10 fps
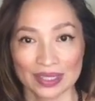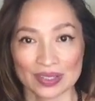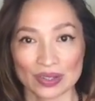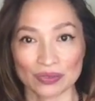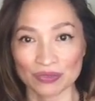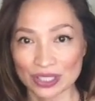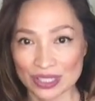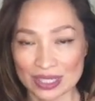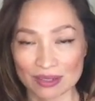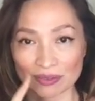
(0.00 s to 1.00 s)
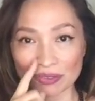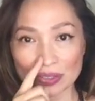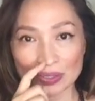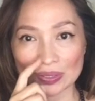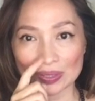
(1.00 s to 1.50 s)
So, first,
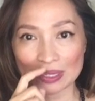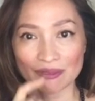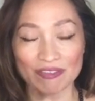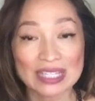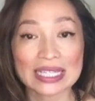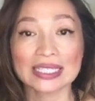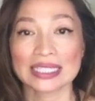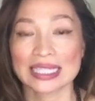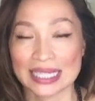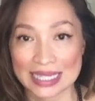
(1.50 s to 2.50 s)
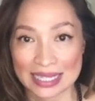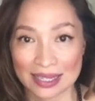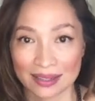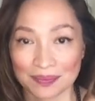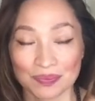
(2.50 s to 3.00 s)
for physical
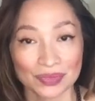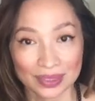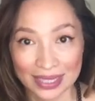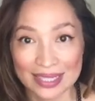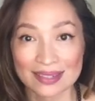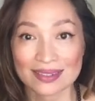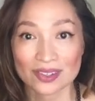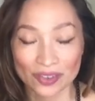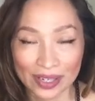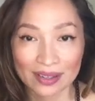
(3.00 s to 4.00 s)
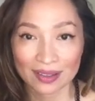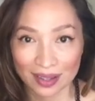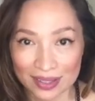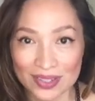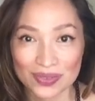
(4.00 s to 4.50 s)
cleansing, yes, drink
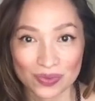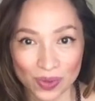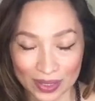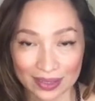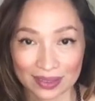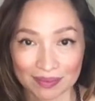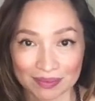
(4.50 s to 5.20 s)
lots of water.